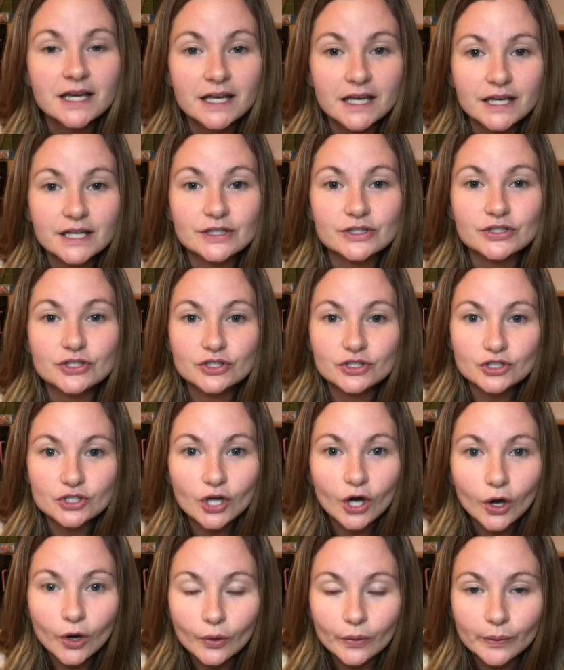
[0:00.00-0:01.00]
is
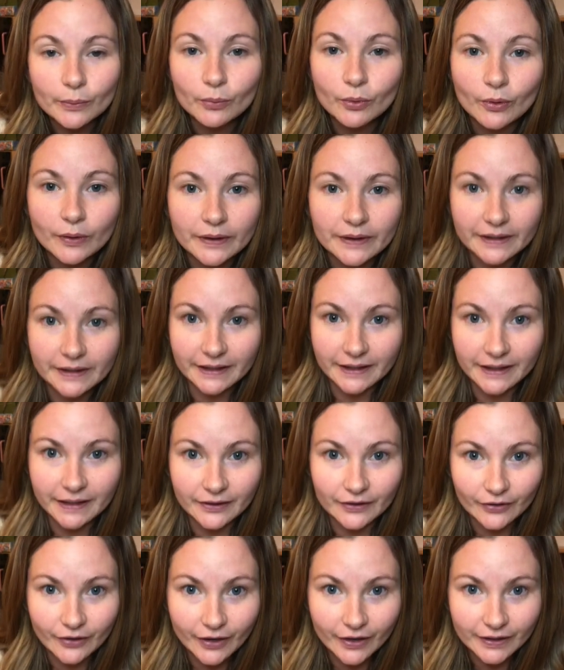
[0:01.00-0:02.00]
so important in
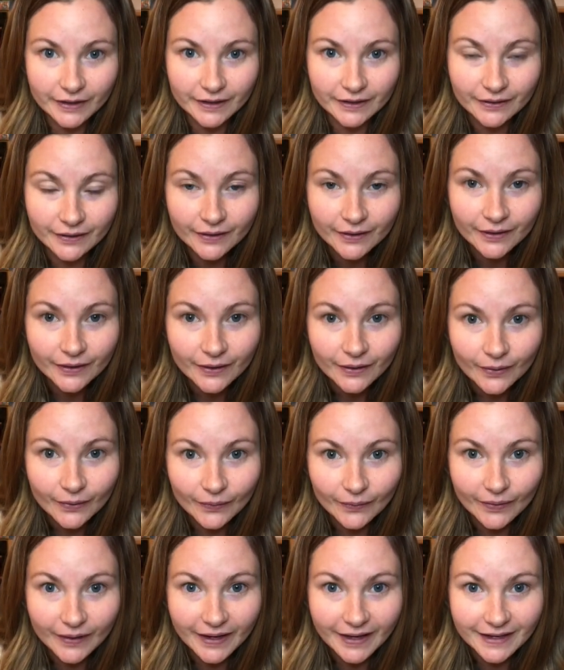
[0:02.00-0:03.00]
kindergarten,
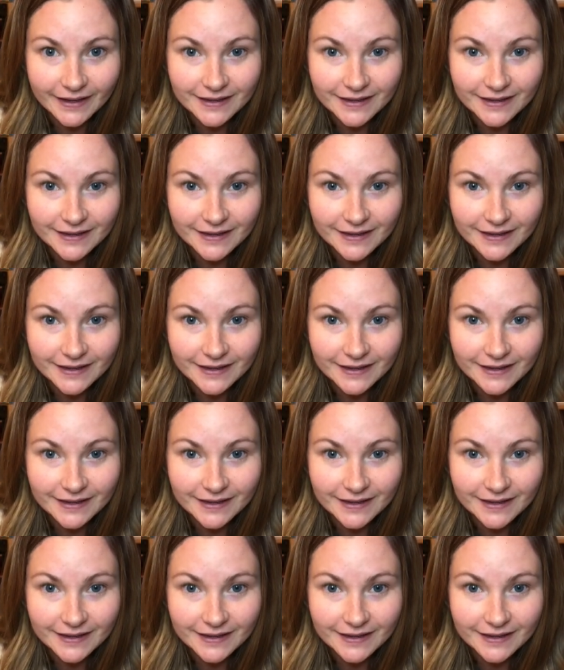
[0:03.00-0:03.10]
okay?